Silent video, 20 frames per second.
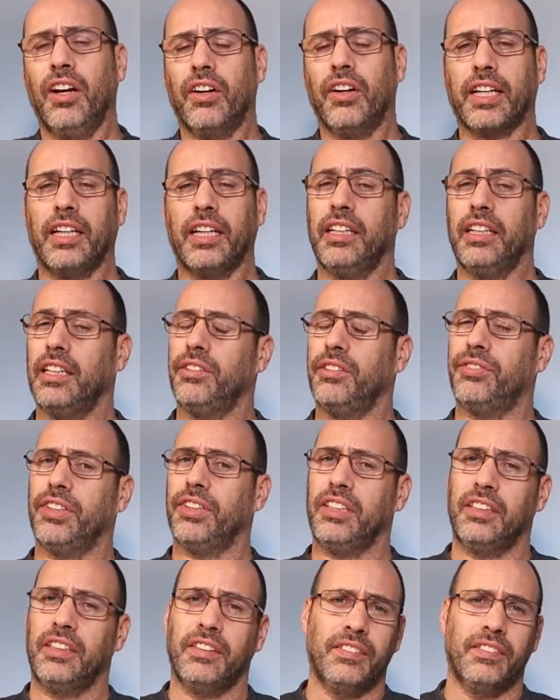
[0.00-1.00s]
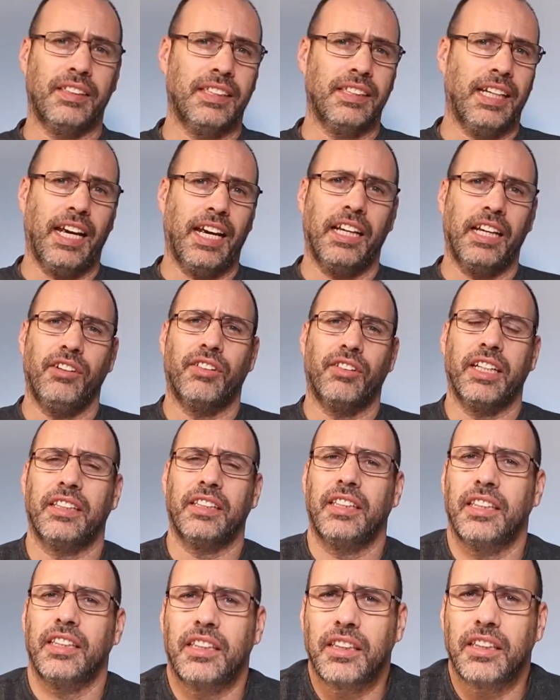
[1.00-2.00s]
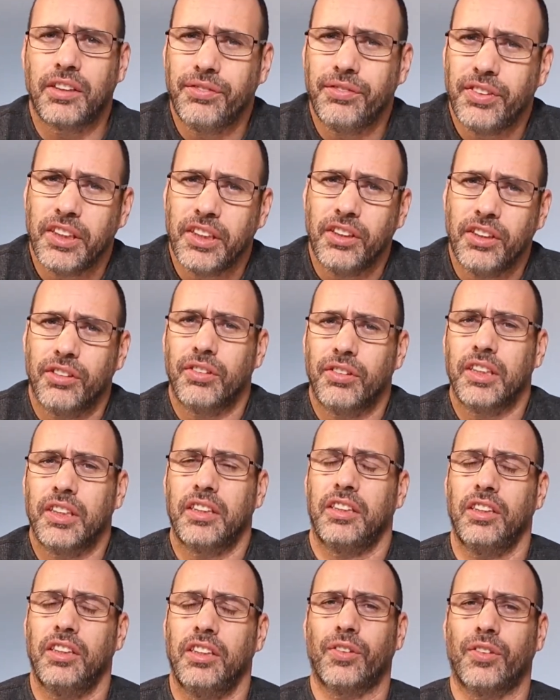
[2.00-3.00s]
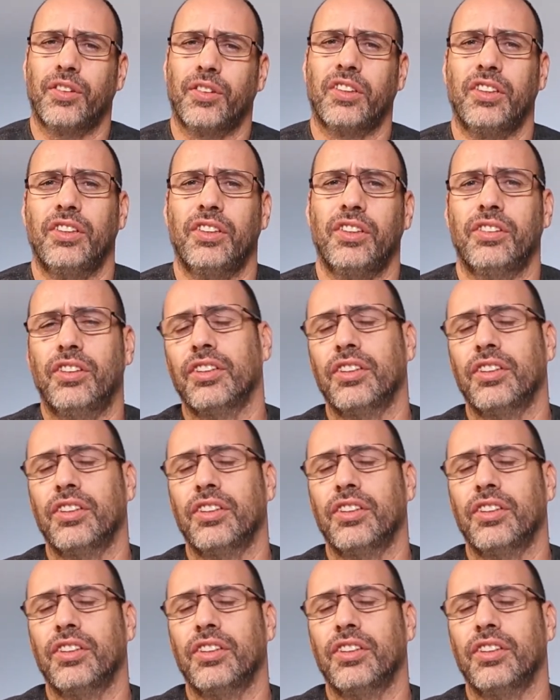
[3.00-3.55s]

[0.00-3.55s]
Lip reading: Okay, if in any way this video was useful to you,